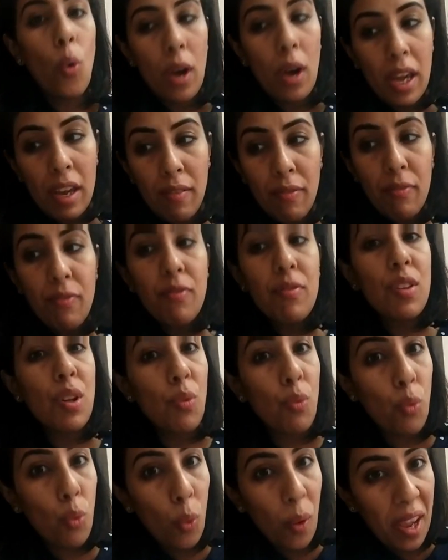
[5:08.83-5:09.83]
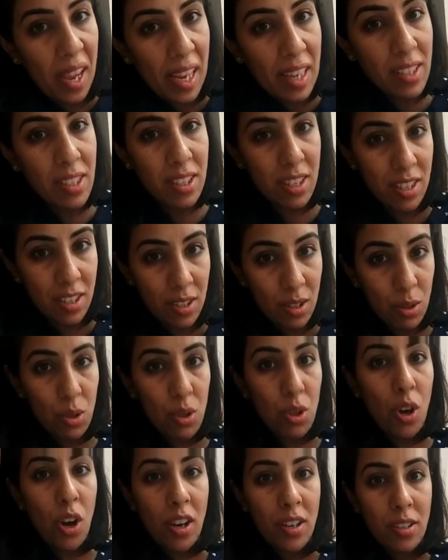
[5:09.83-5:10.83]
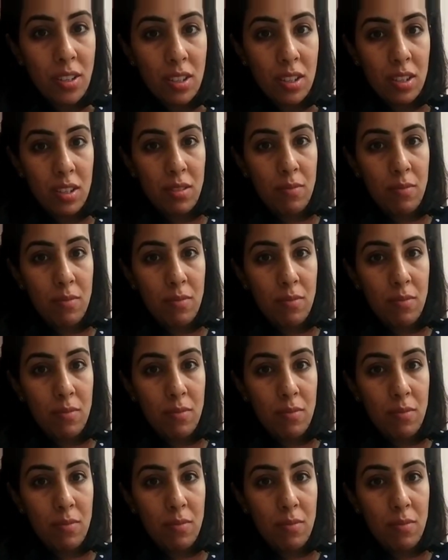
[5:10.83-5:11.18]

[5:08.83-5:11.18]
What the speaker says: if the weight is not